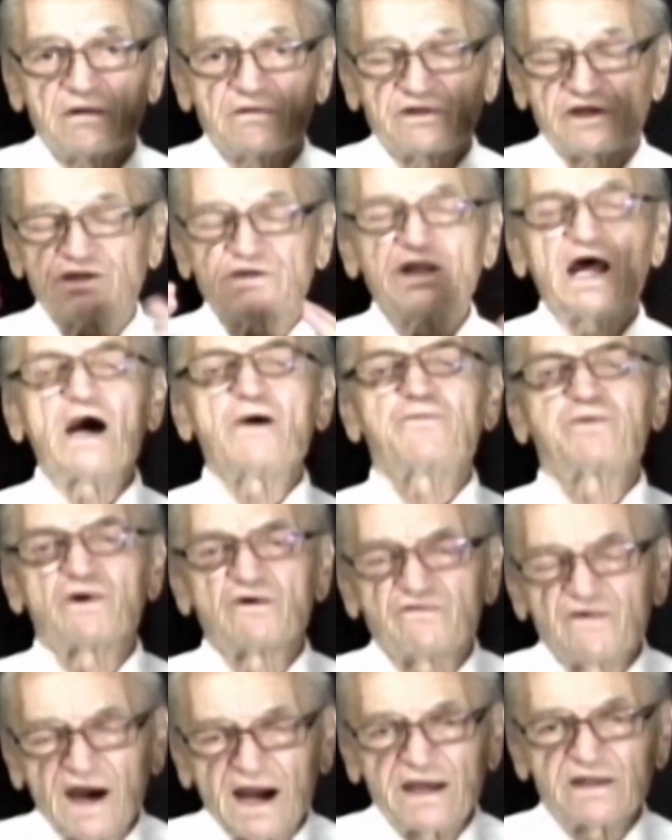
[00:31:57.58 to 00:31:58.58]
They're not
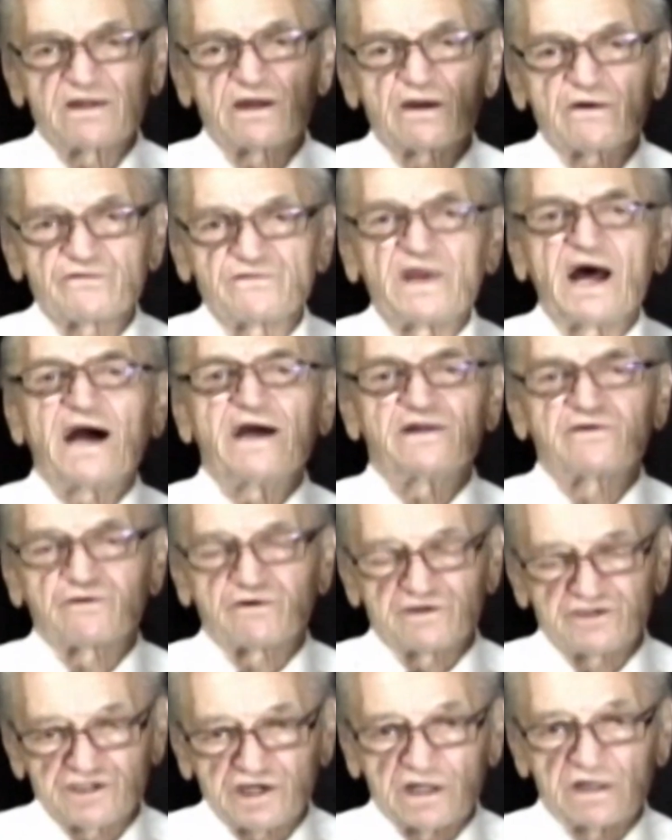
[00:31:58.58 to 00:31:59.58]
provider of
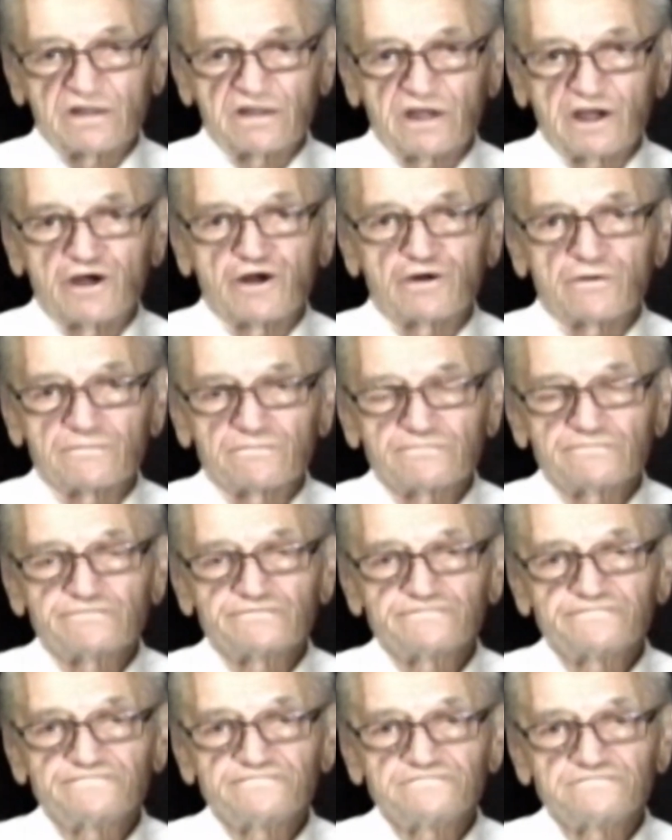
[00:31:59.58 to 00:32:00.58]
nitrogen there.
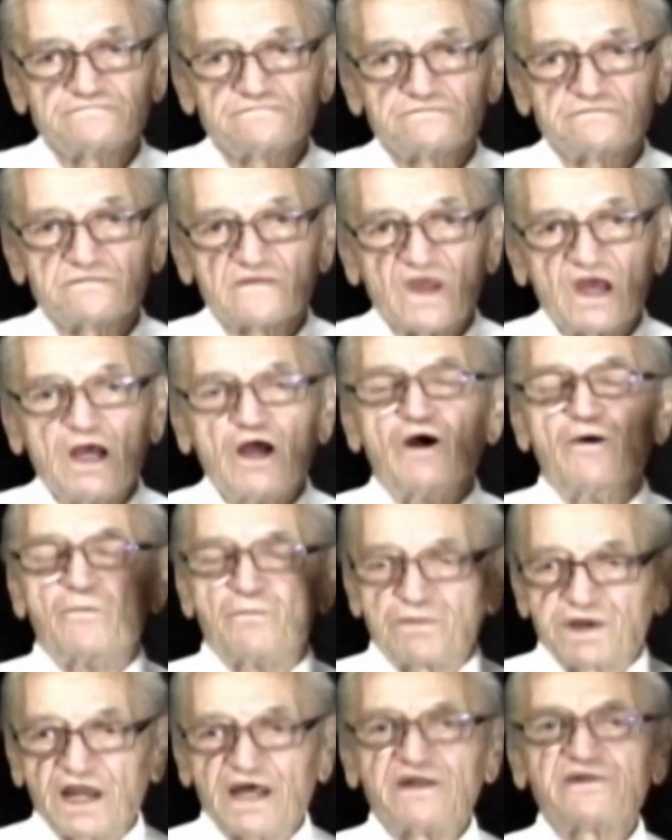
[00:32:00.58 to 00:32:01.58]

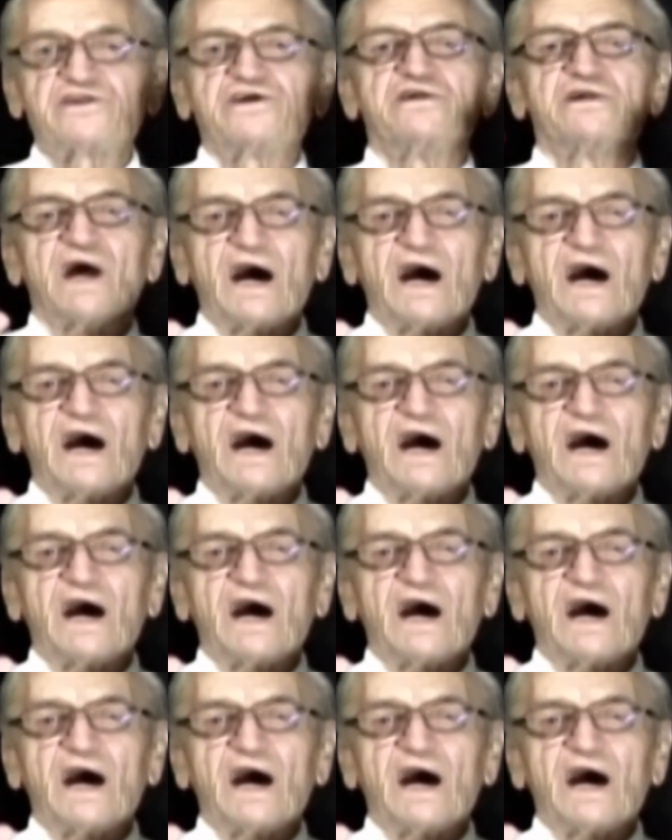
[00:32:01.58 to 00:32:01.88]
Plenty